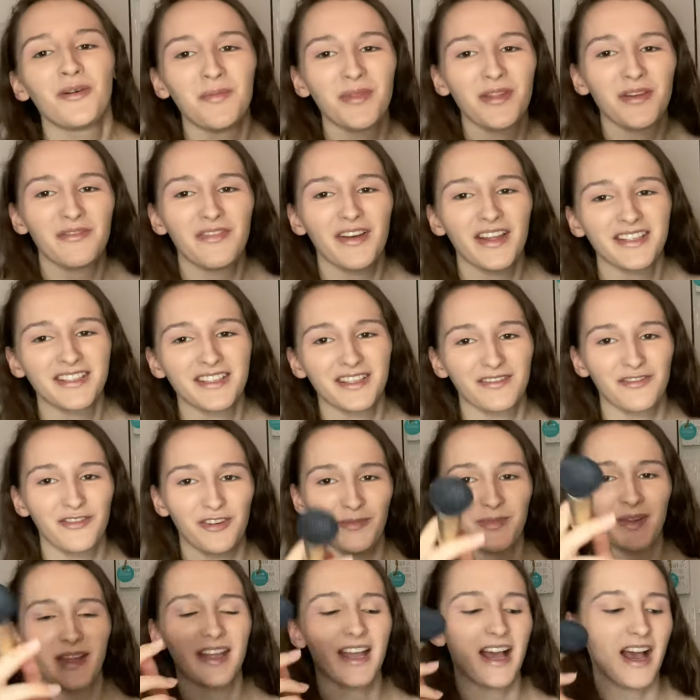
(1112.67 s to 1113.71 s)

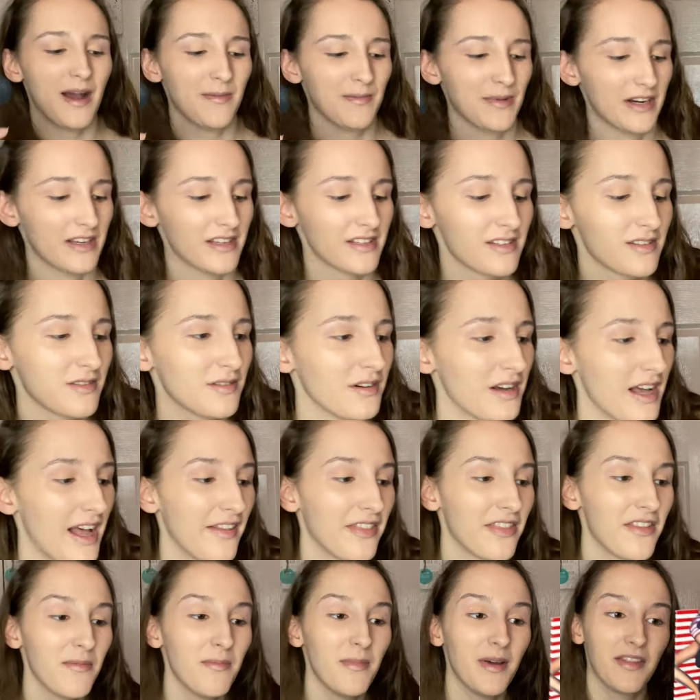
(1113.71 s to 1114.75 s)
the camera, so,
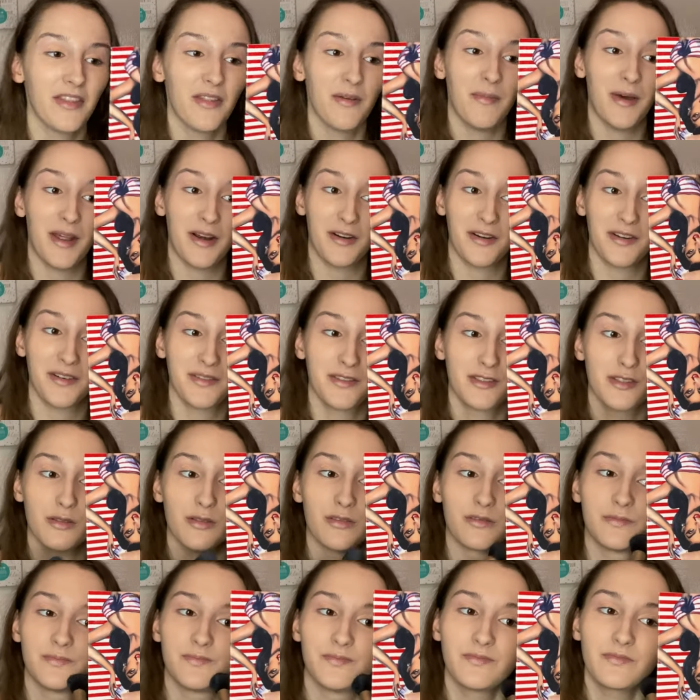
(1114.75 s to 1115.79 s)
and the mirror,
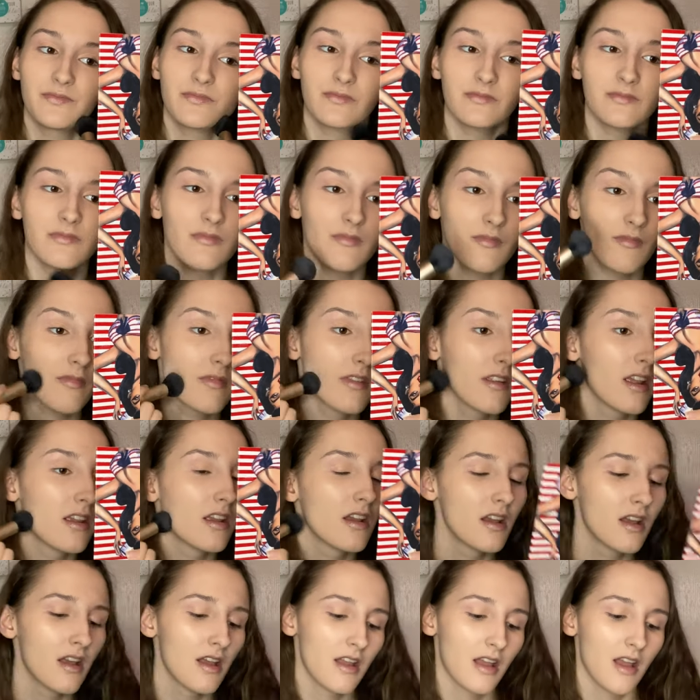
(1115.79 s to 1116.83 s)
so.
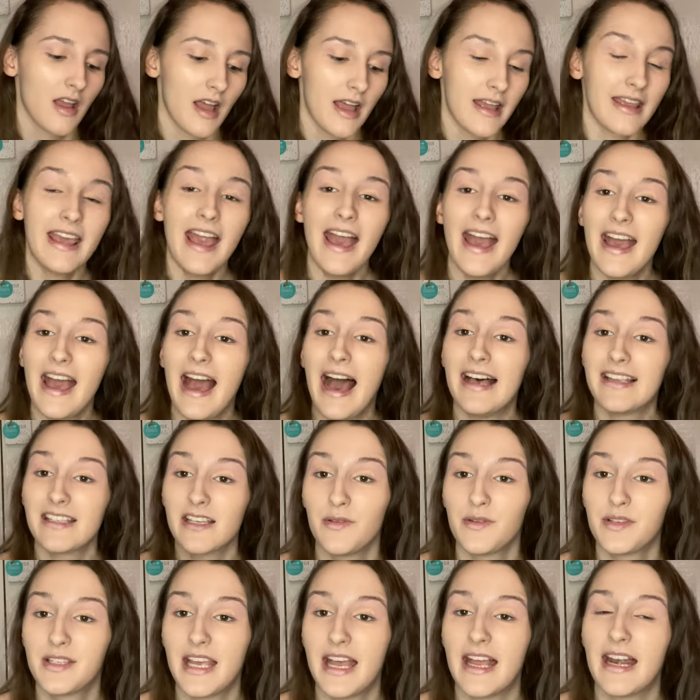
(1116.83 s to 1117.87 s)
Yeah, as I
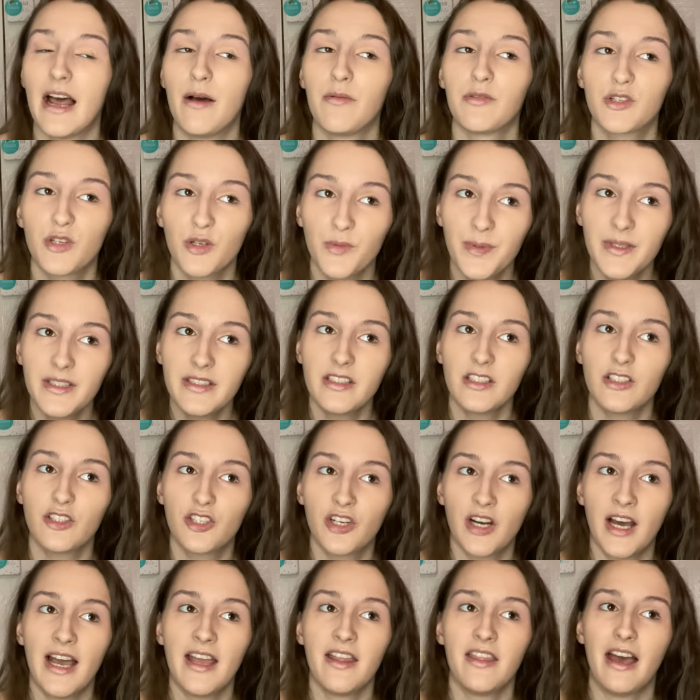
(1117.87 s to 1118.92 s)
was saying, I was hoping to
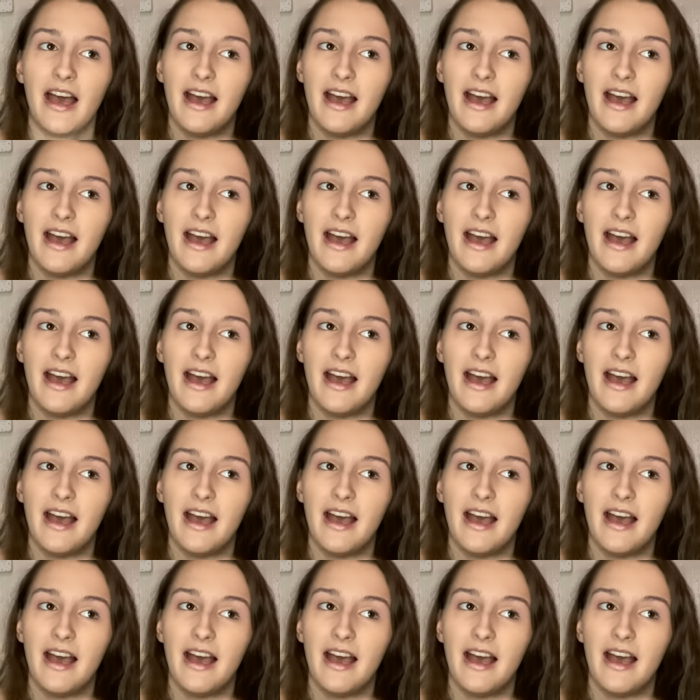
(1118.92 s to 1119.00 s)
try the